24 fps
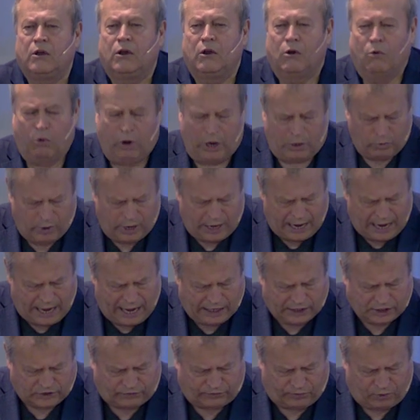when we
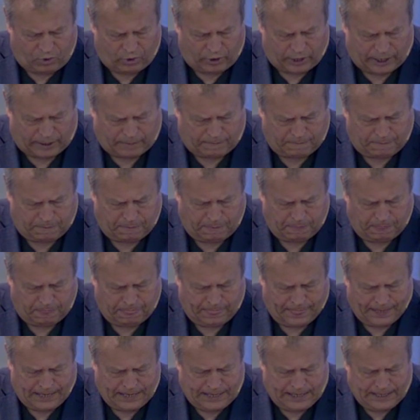ask for it.
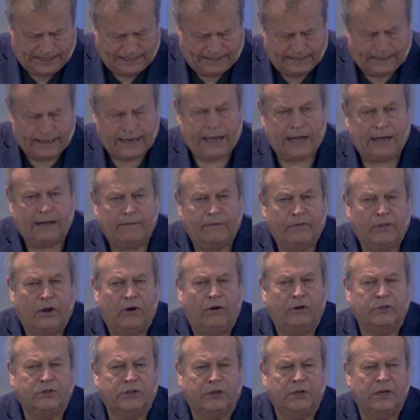Now,
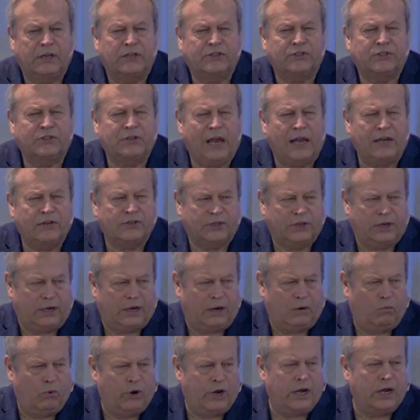there's a necessity.
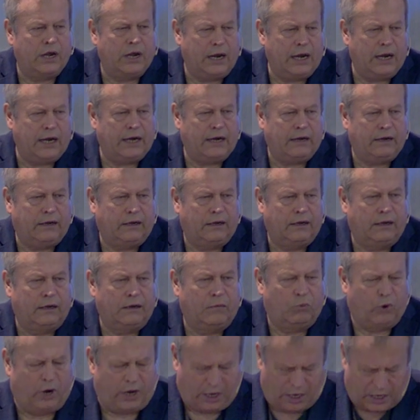We need
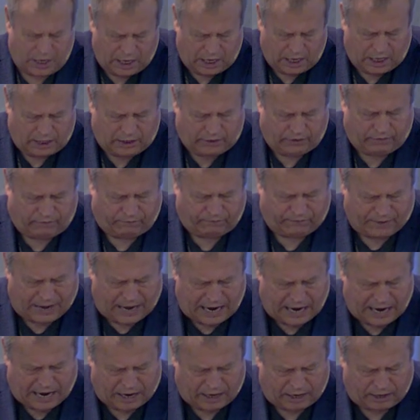the
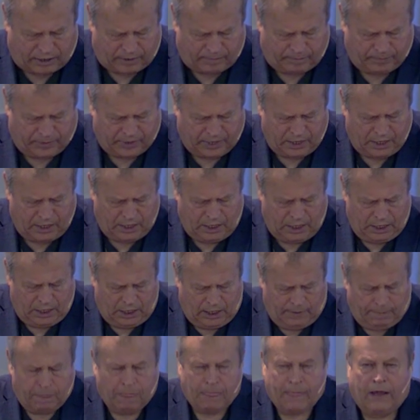fire.
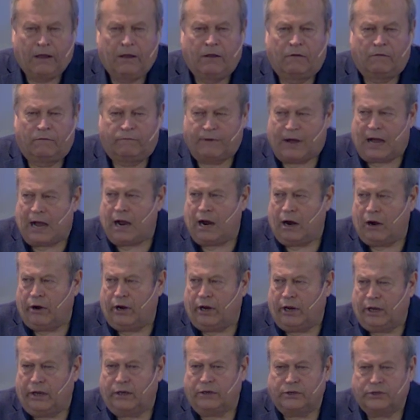Fire
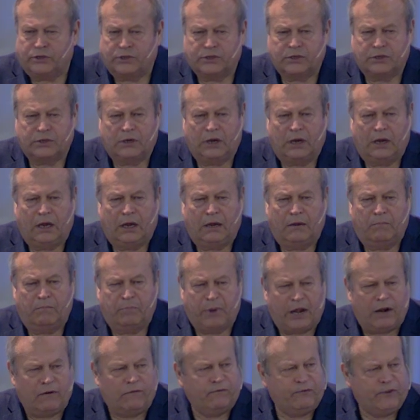is
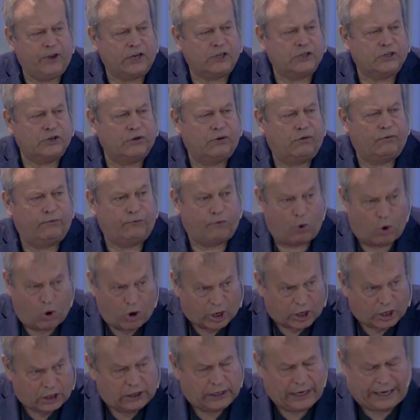beneficial for
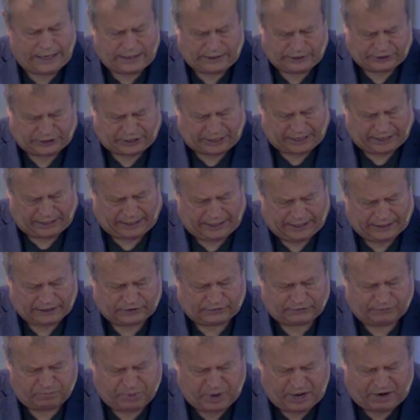cleansing. It's
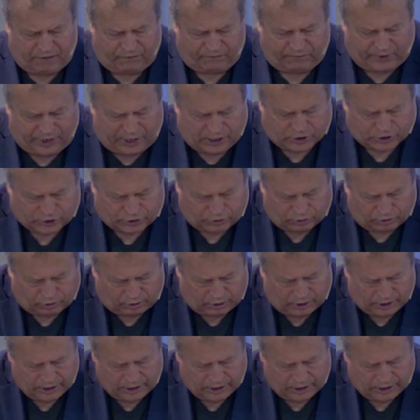beneficial